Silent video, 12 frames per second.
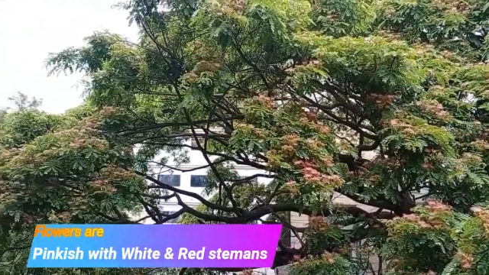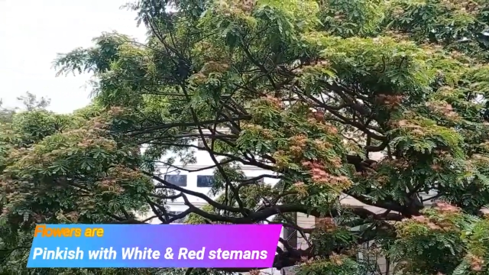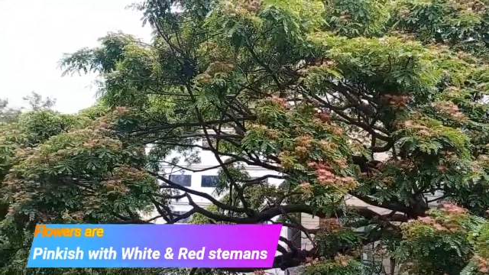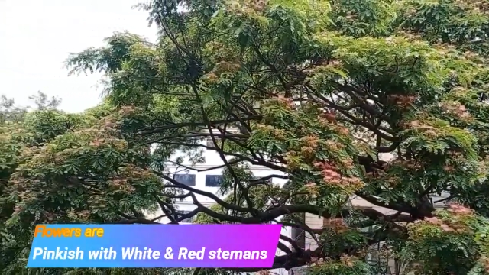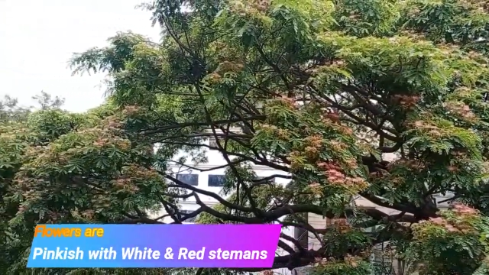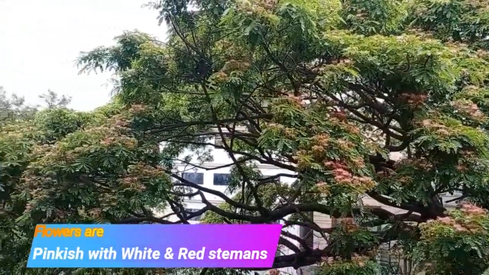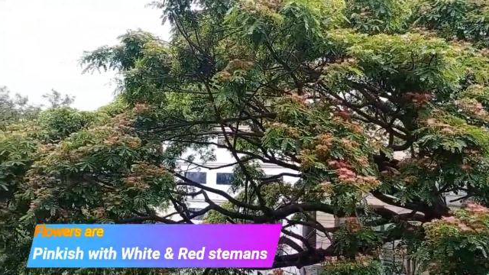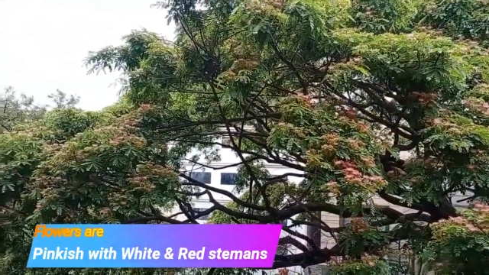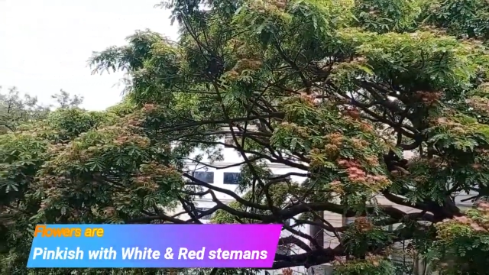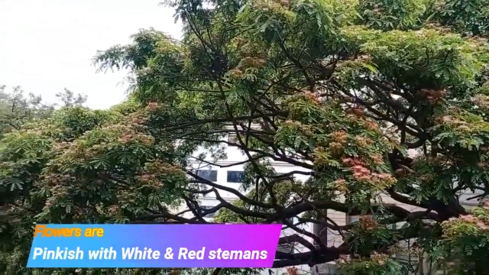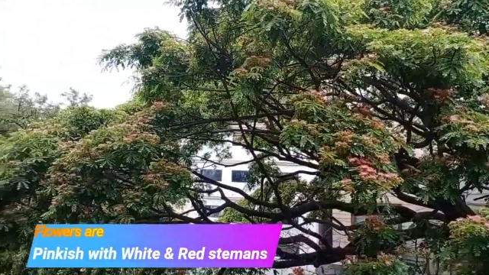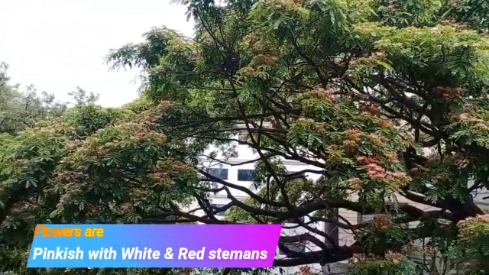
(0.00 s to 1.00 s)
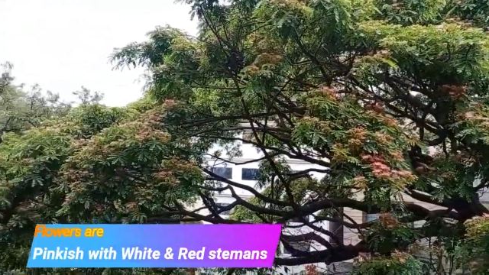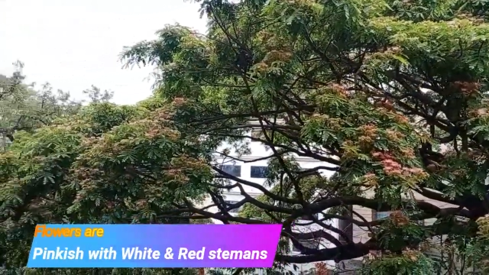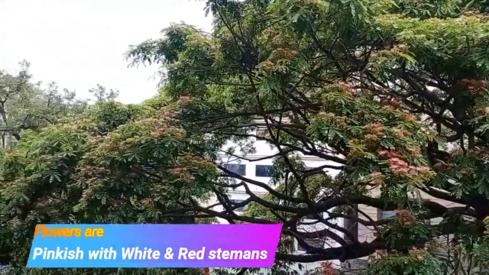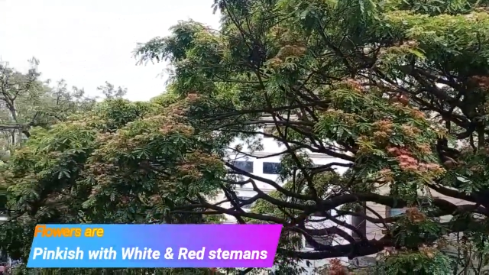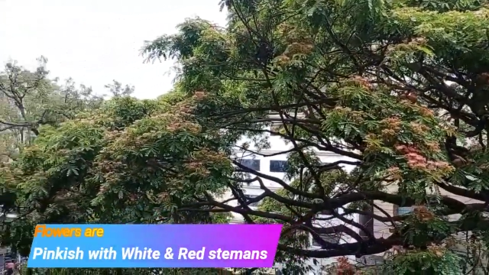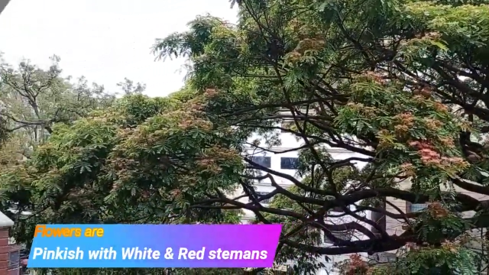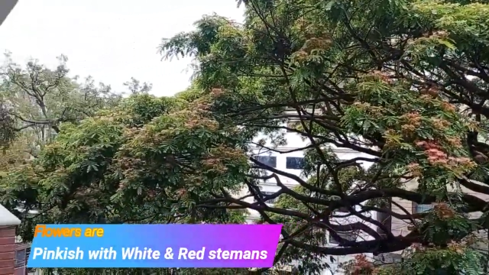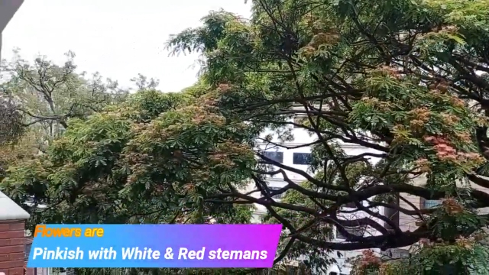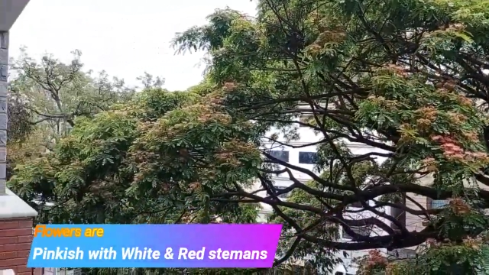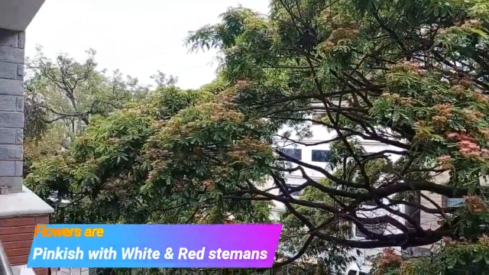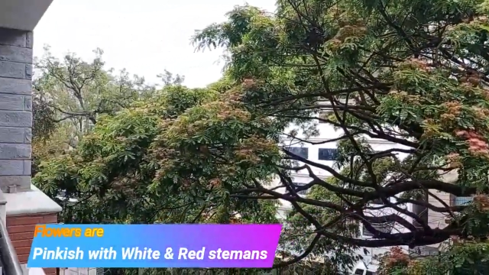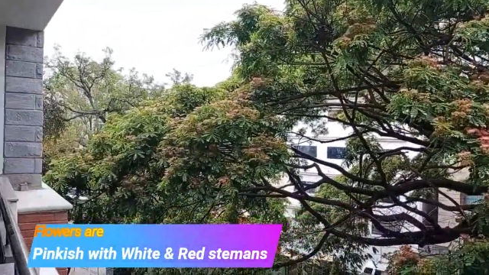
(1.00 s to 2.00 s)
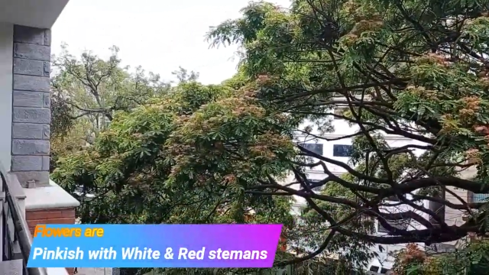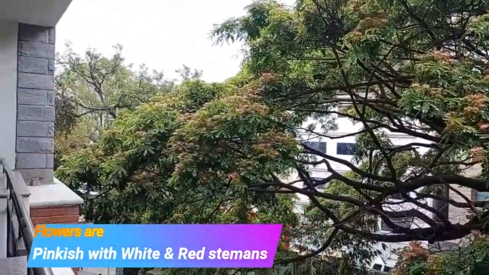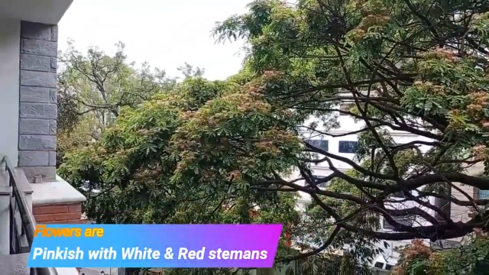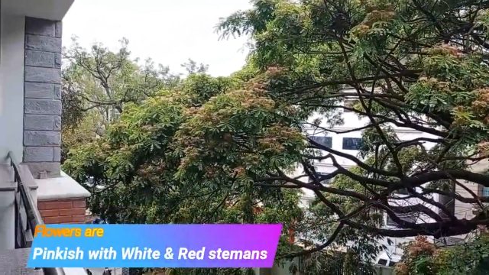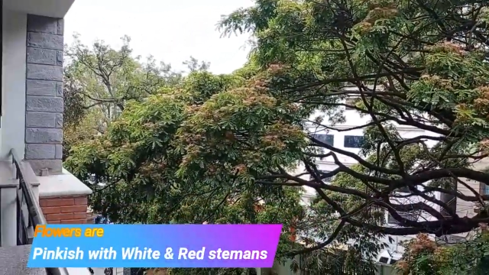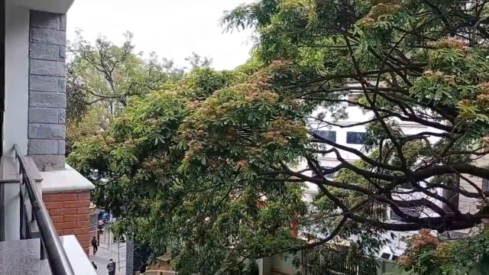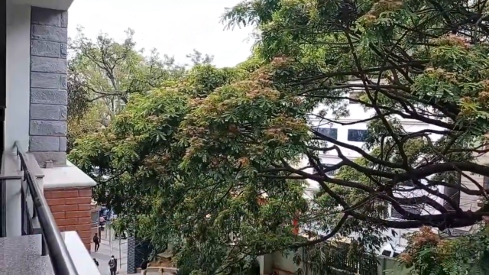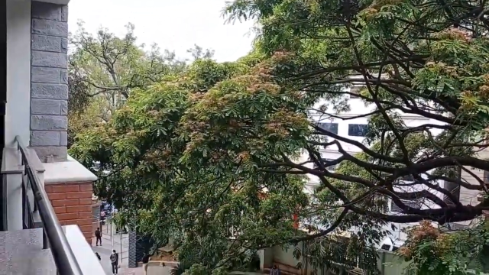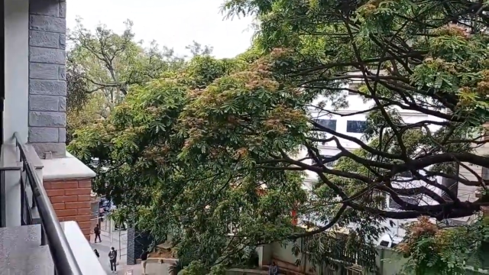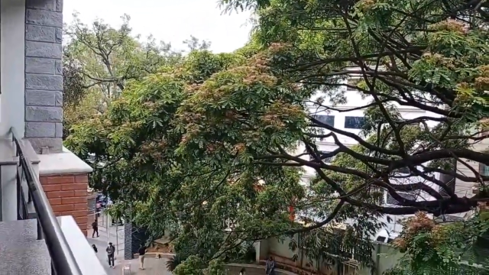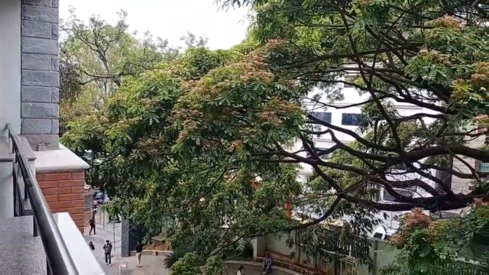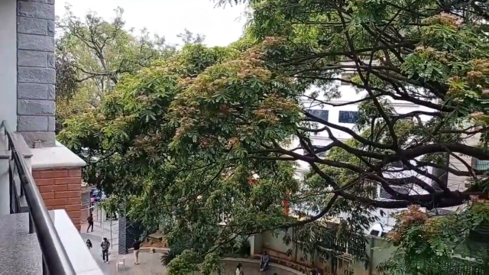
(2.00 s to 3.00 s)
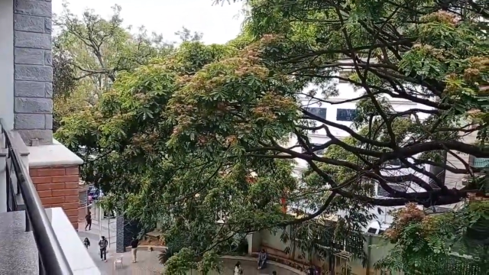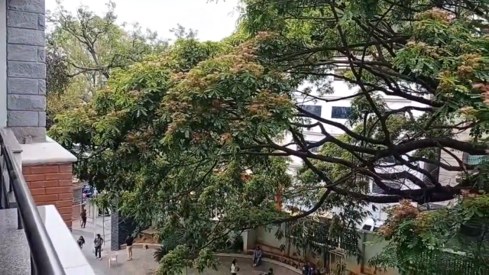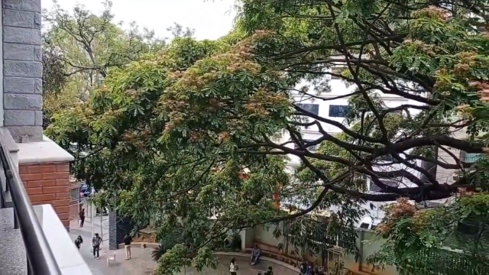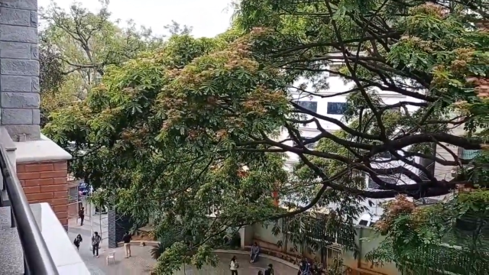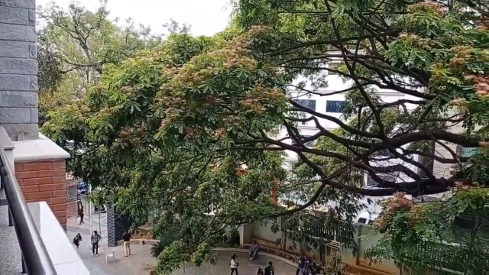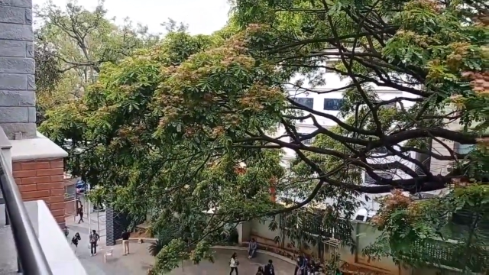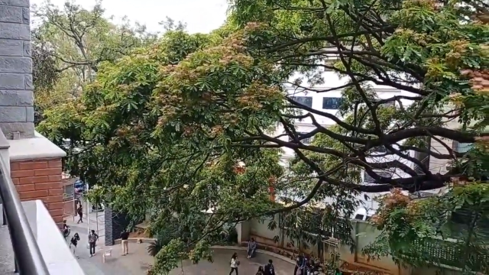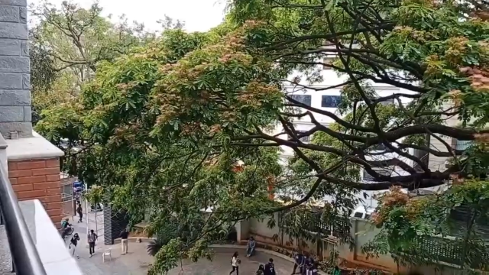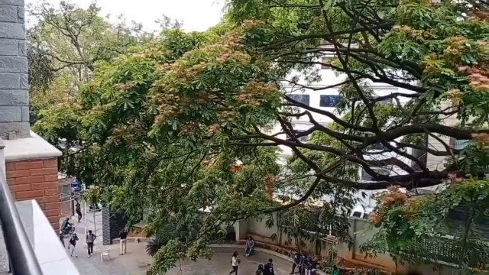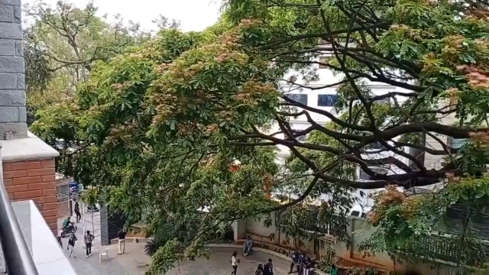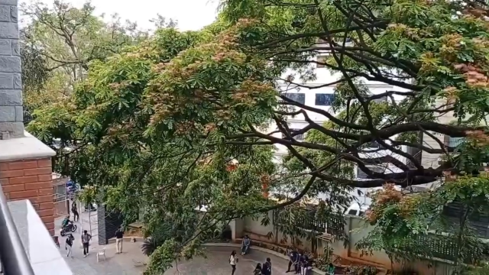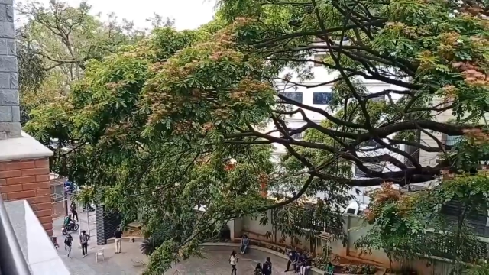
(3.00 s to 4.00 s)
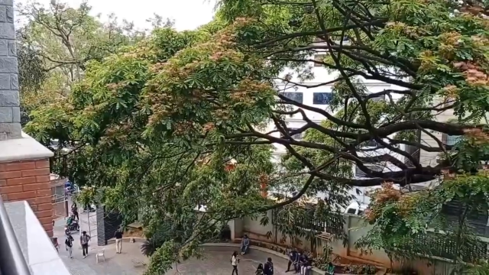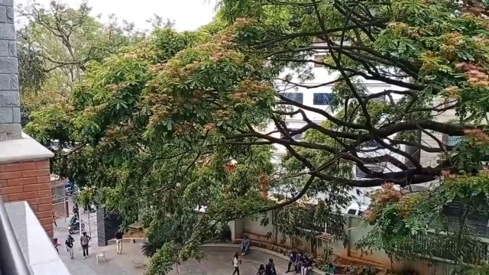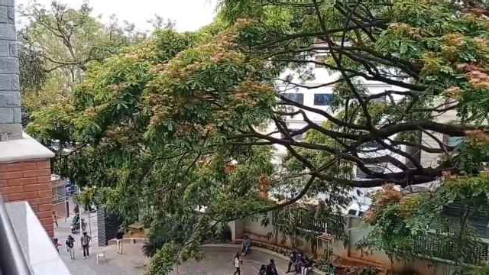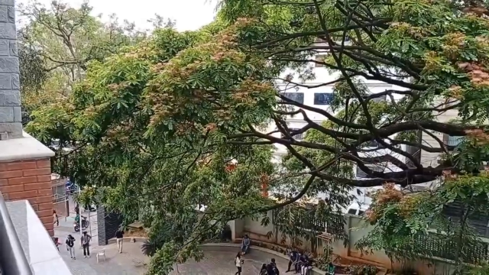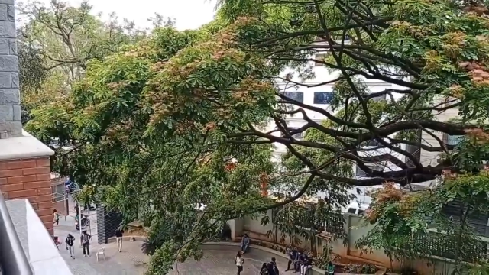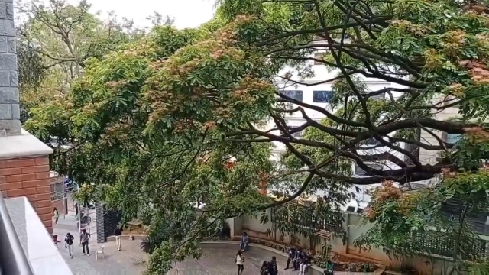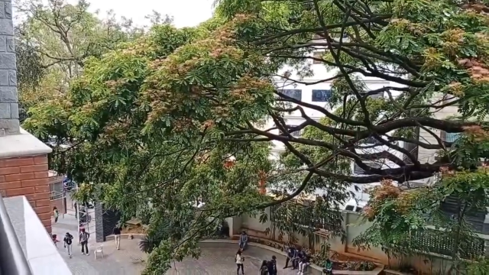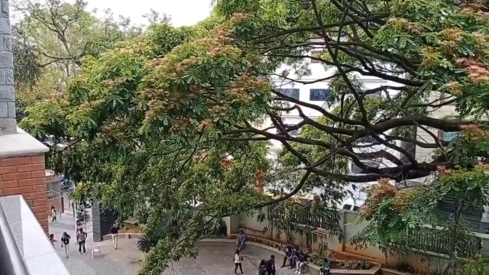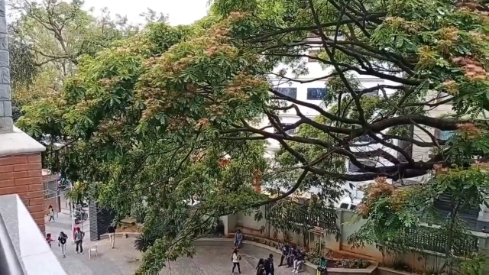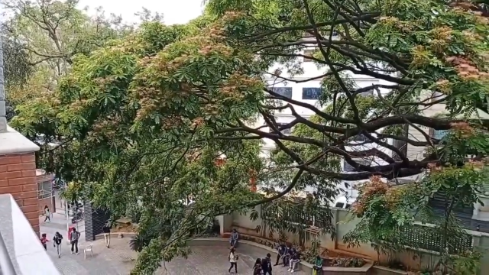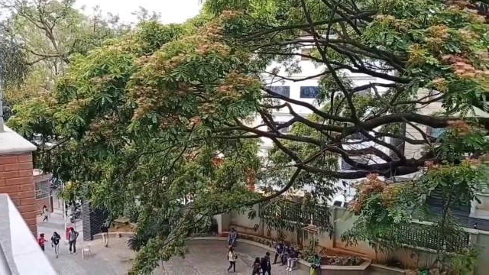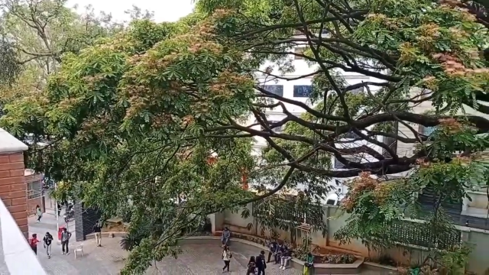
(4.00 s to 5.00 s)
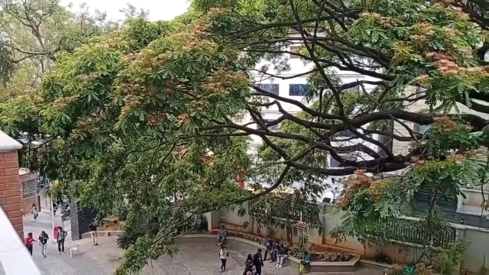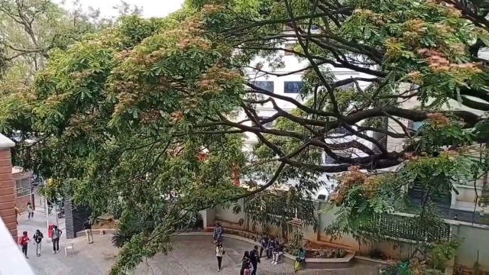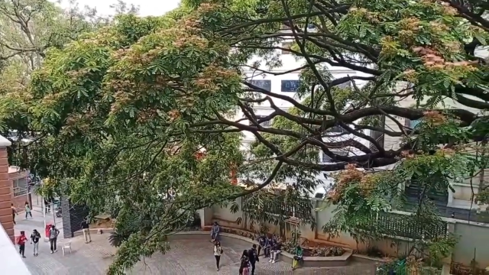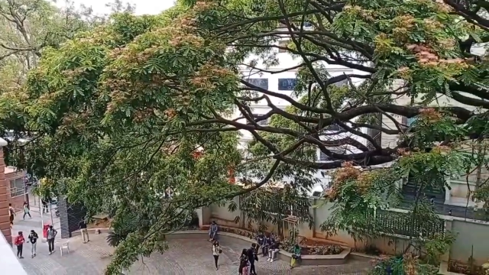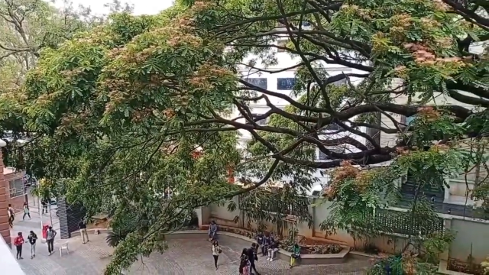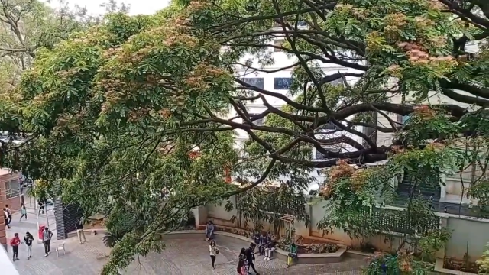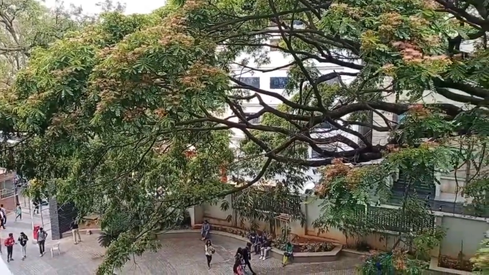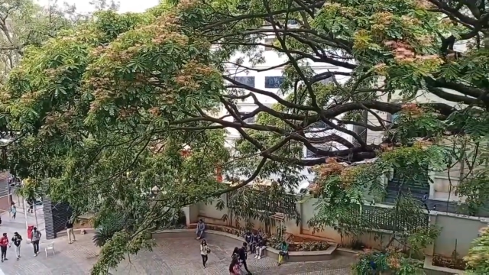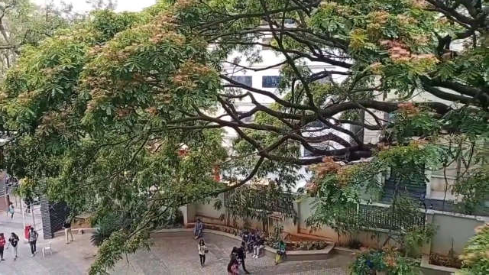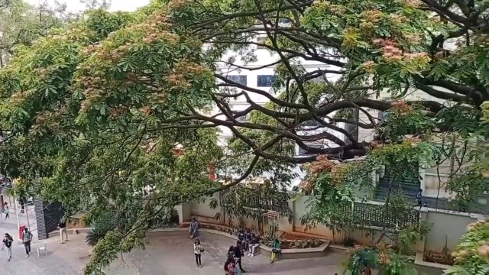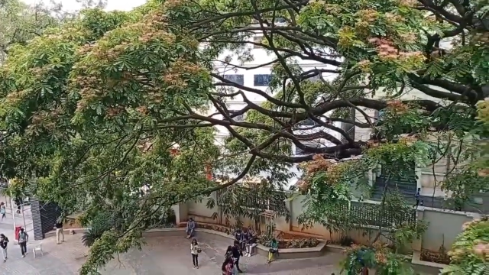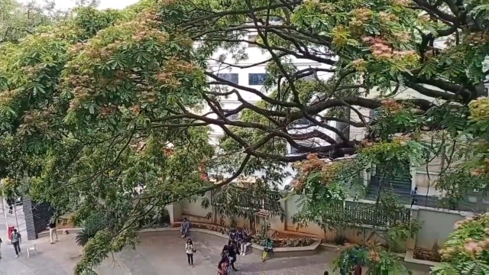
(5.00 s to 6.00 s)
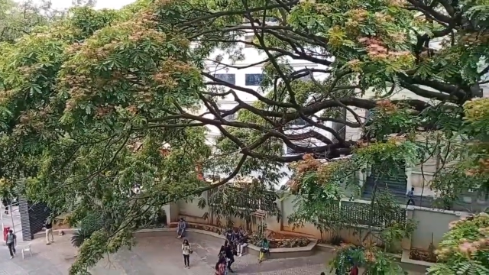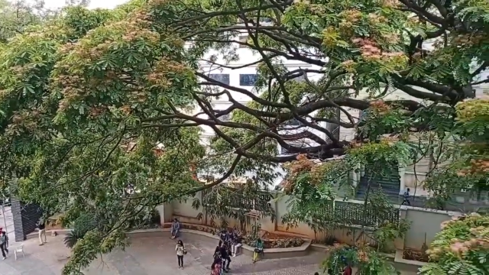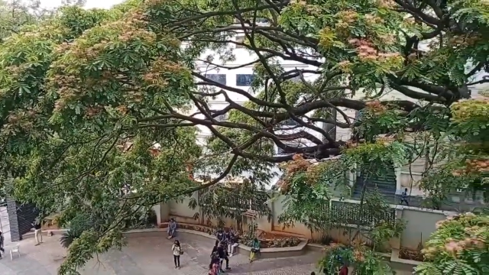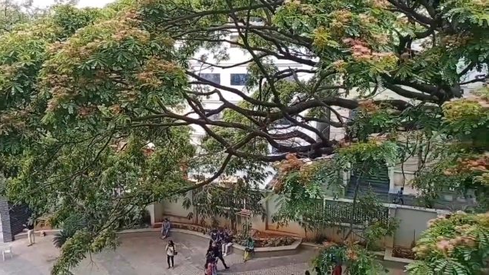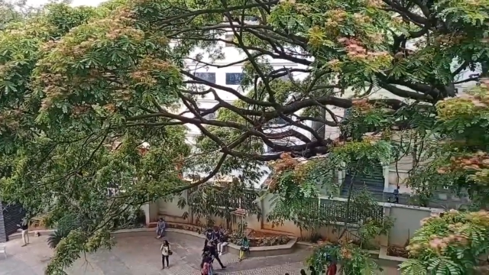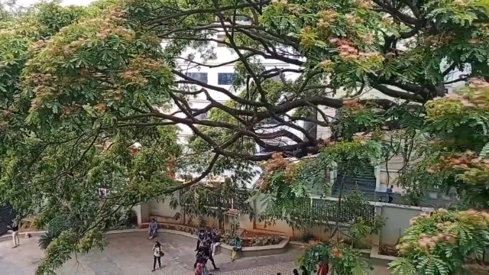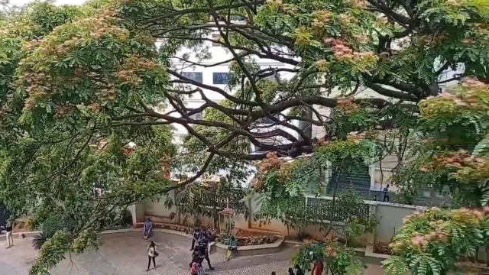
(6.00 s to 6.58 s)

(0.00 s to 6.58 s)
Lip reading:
Nobody's mouth can be seen.